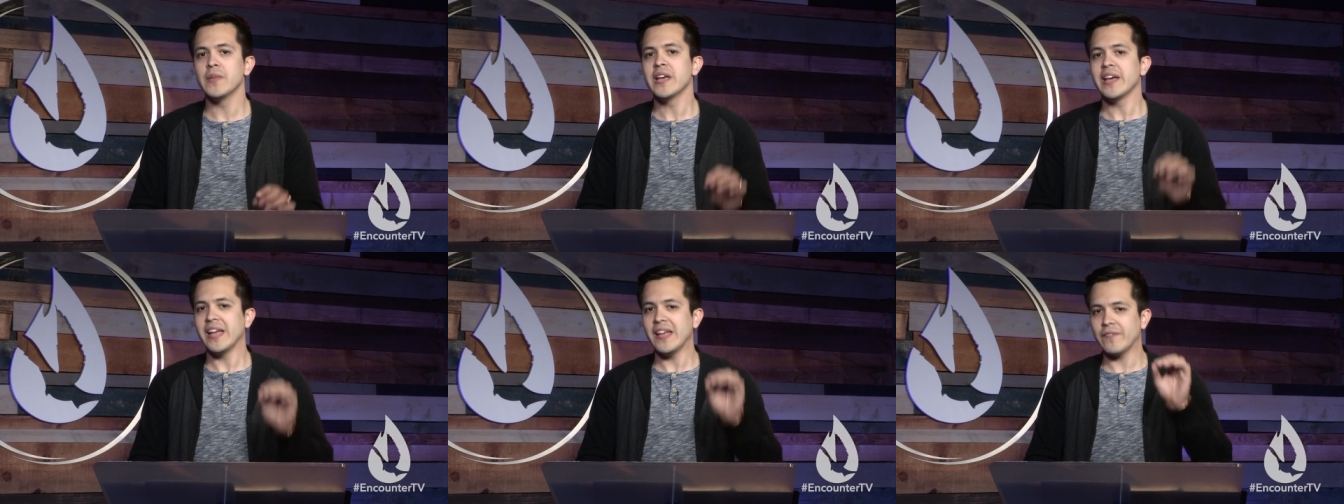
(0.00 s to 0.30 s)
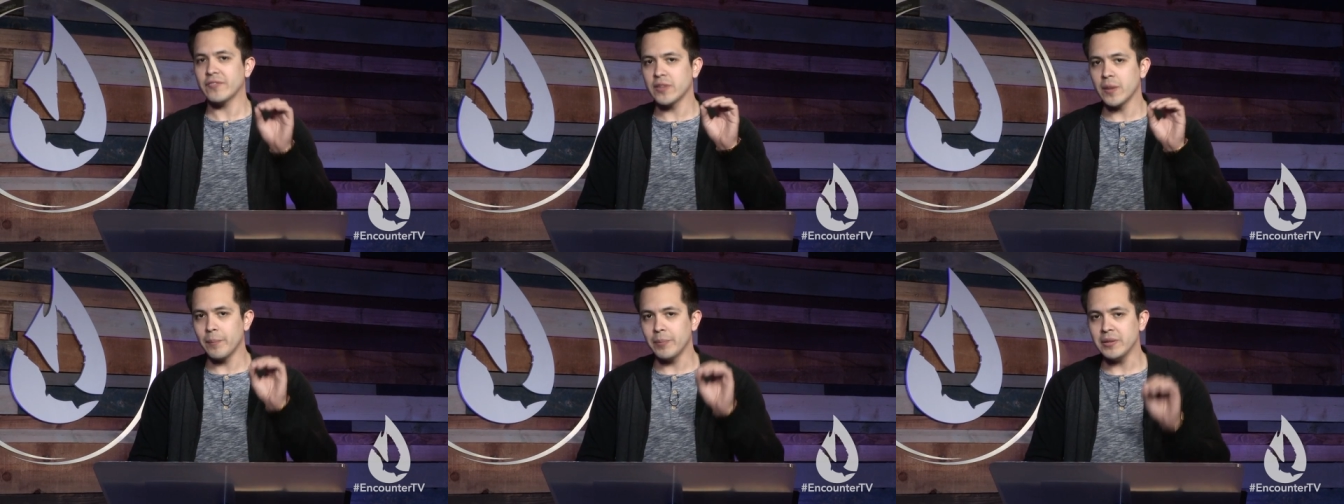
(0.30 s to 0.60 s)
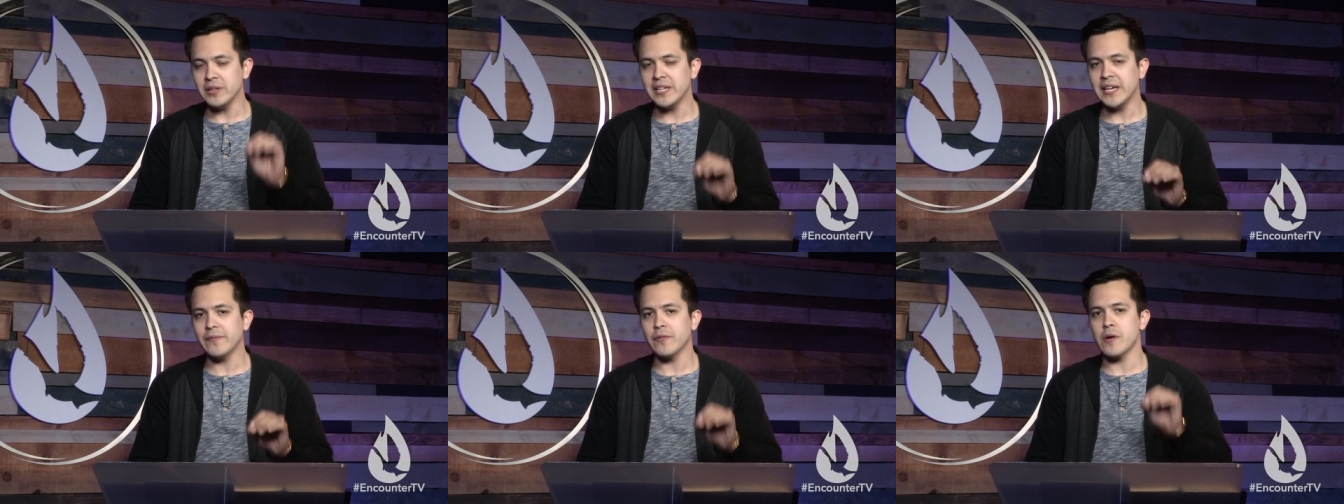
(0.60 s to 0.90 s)
if the
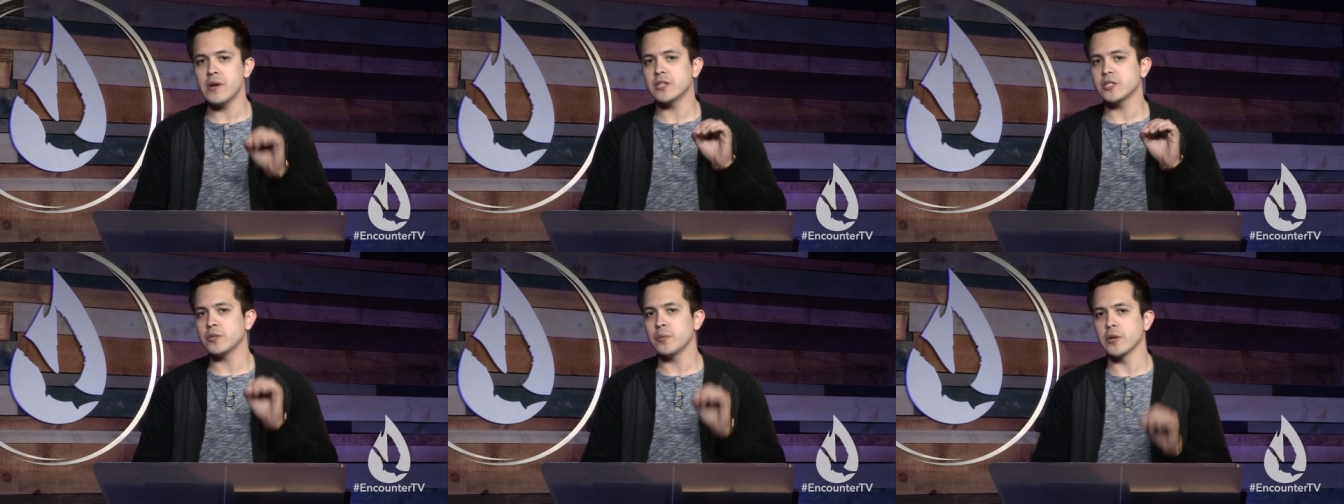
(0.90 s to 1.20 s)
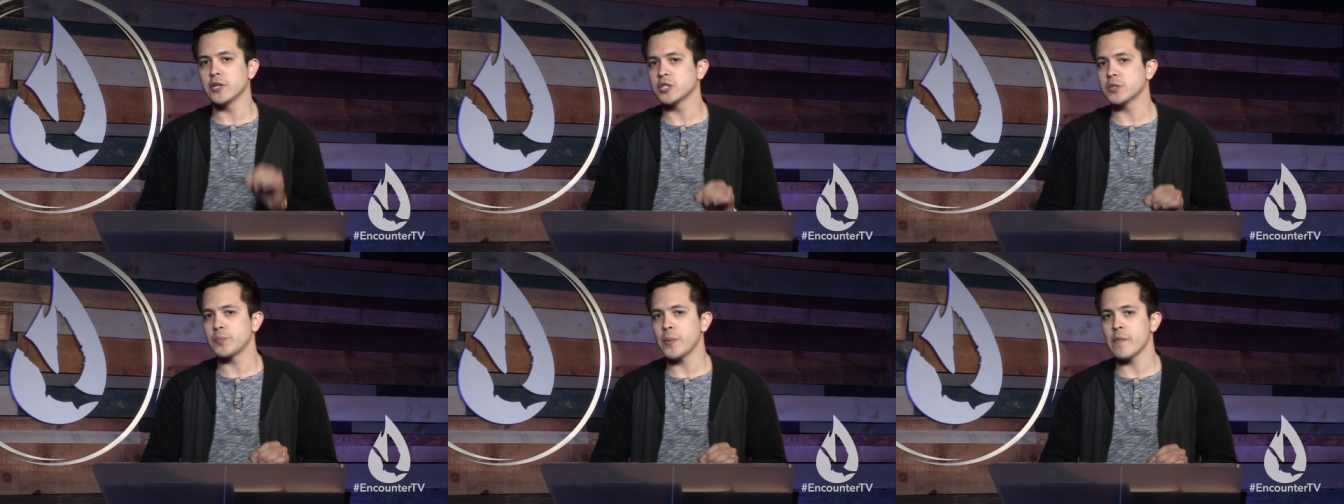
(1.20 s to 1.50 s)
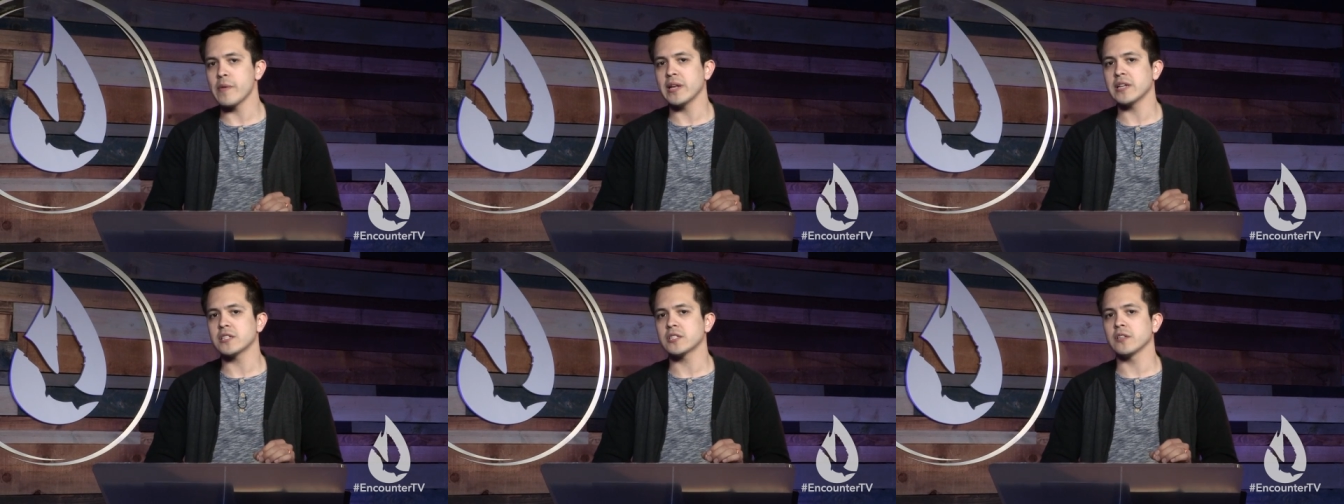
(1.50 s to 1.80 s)
believer is to
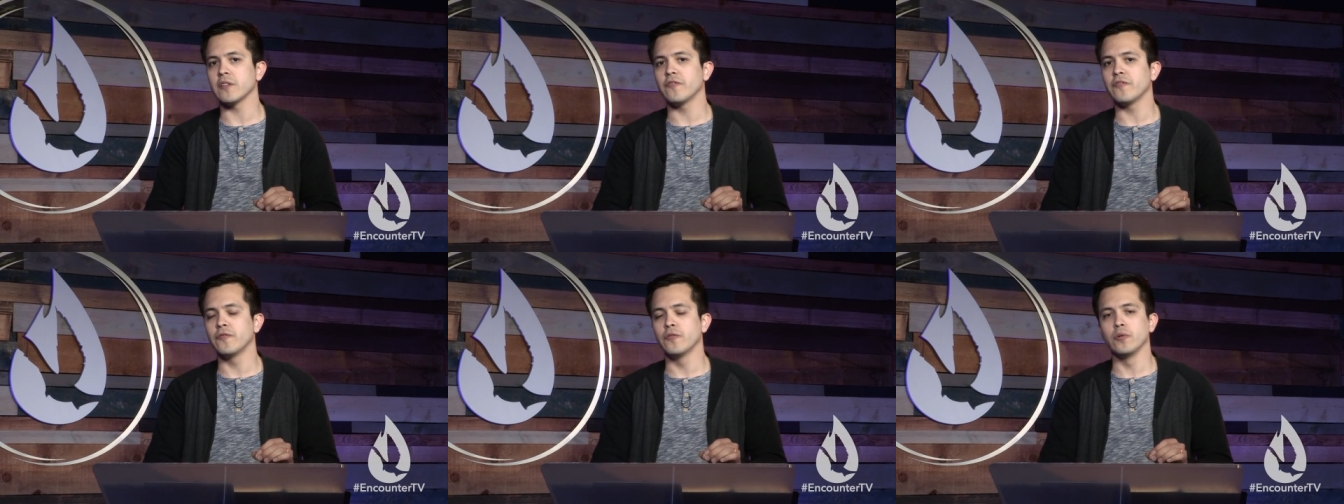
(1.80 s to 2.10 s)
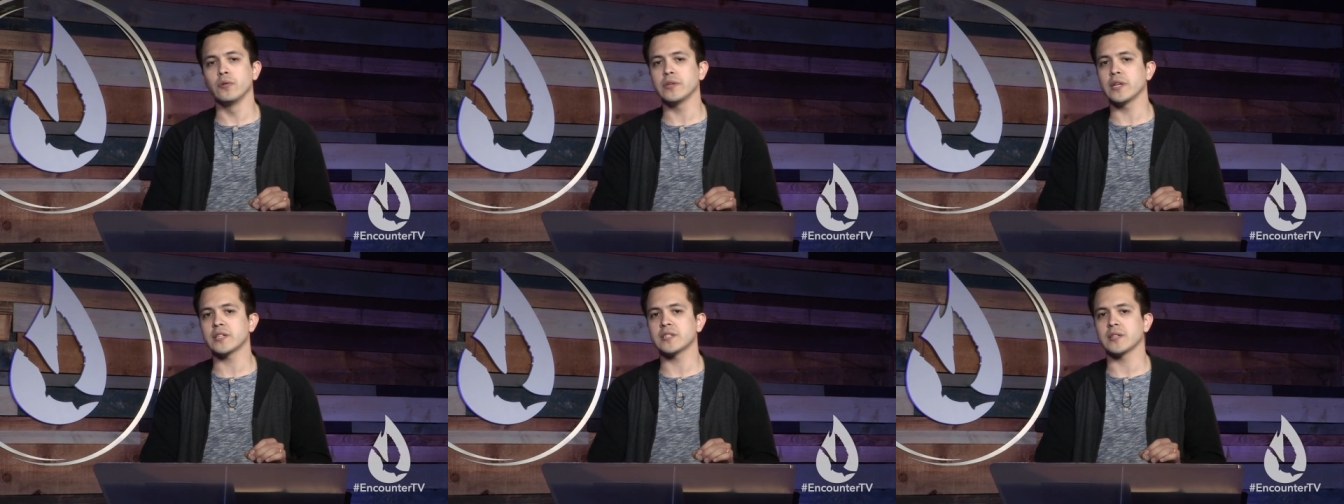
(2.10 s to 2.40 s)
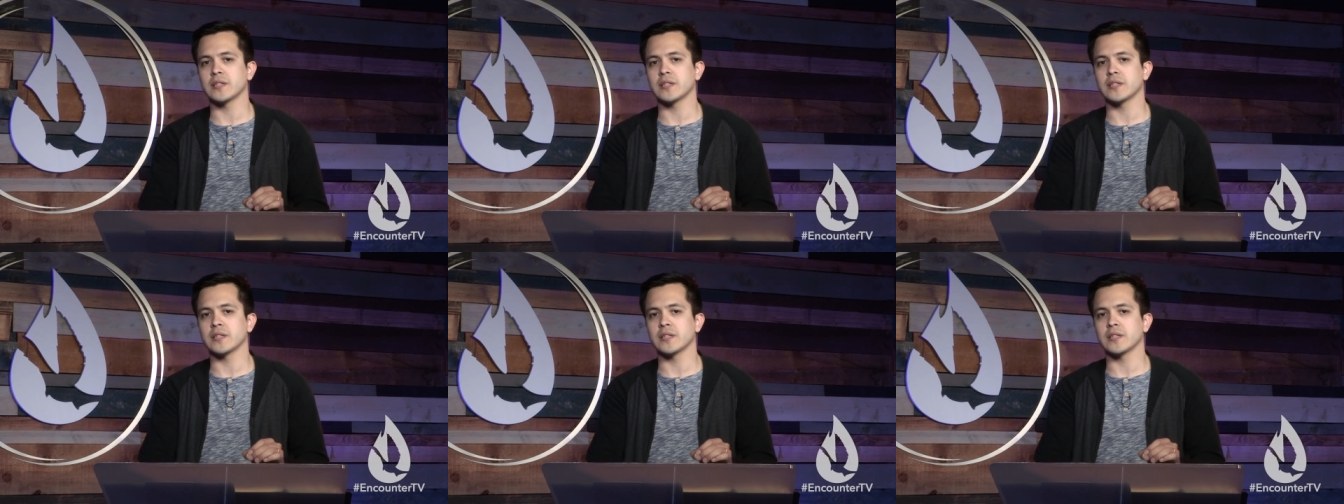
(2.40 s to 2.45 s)
experience the fullness